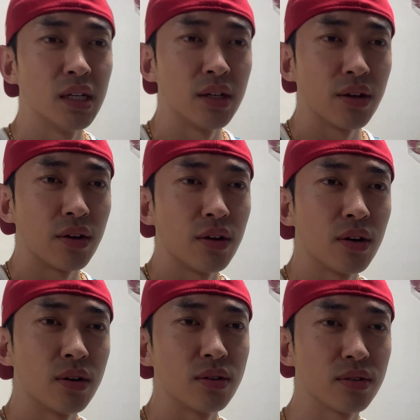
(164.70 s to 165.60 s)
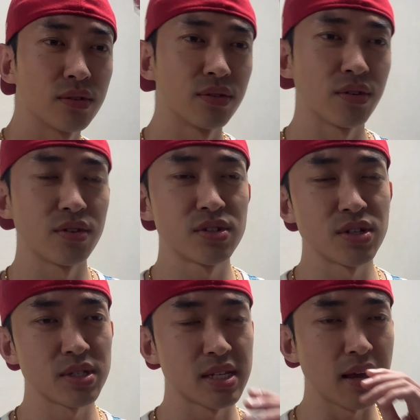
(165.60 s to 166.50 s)
cropped. You know,
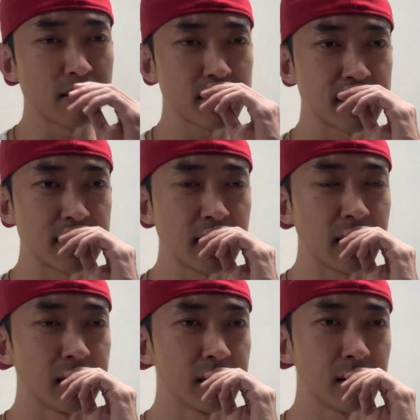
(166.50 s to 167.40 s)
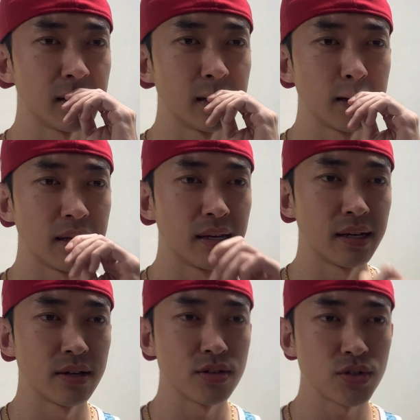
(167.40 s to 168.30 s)
just that sin,
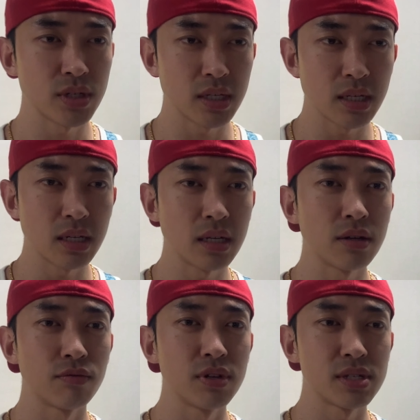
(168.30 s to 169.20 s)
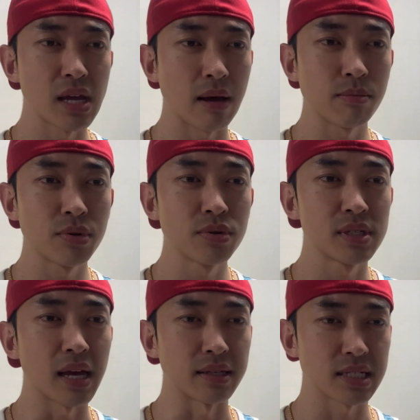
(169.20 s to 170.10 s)
she resembles
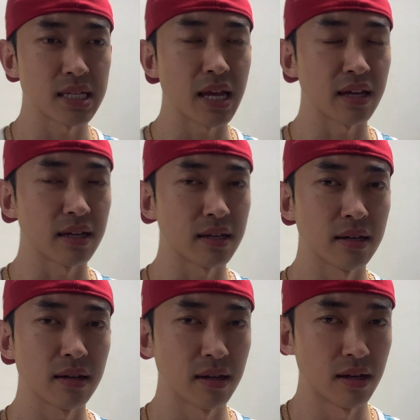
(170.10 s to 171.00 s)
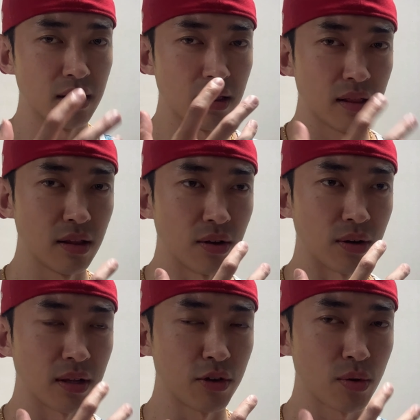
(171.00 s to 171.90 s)
that snake. Look,
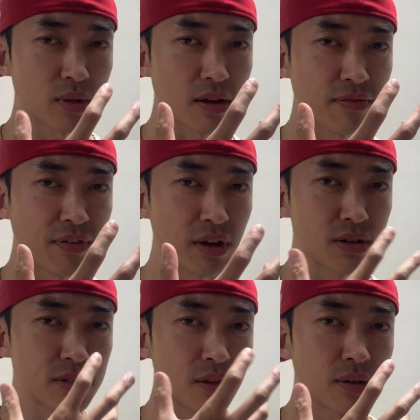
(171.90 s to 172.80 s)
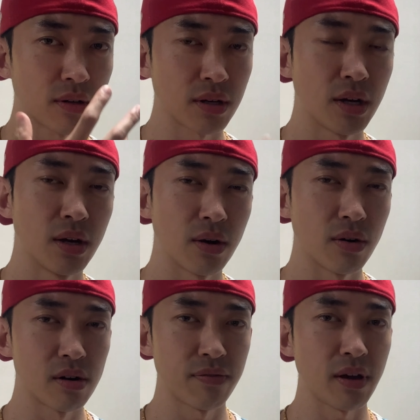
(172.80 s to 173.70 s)
you know that fierce look on
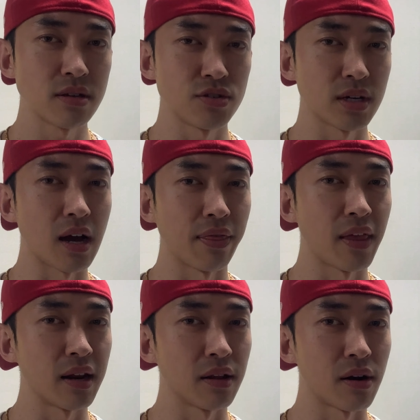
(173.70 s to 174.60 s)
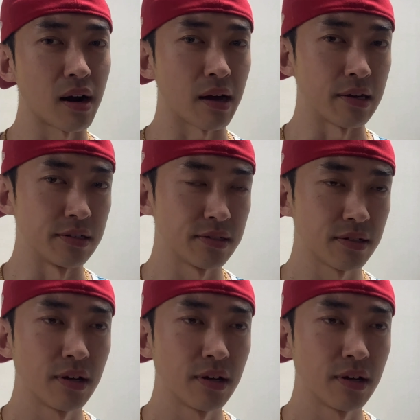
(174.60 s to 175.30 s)
her face? She got that in her eyes.